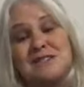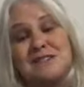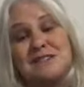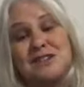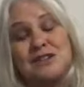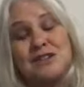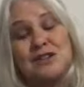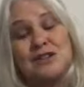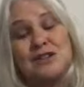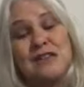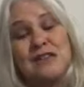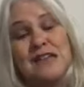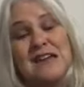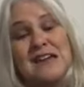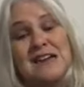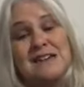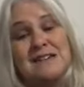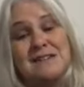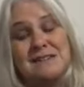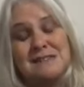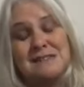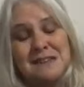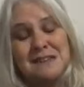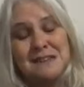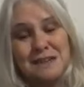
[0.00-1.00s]
in your
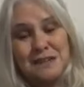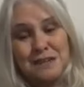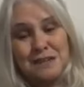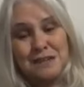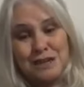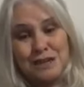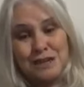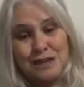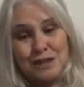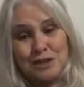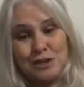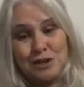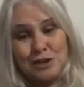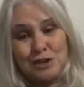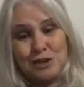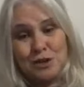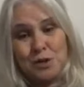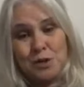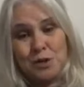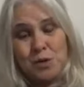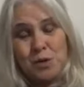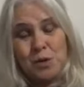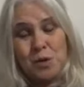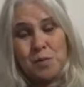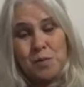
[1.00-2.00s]
legs, in your
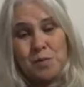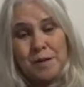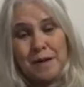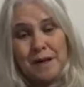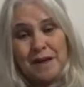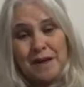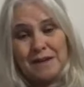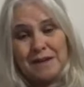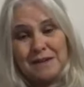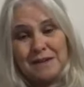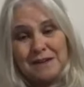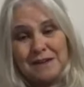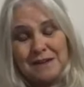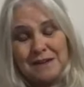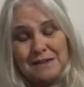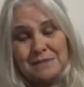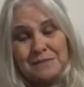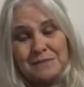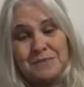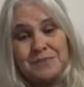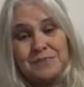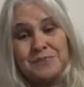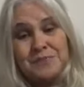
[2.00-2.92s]
whole body.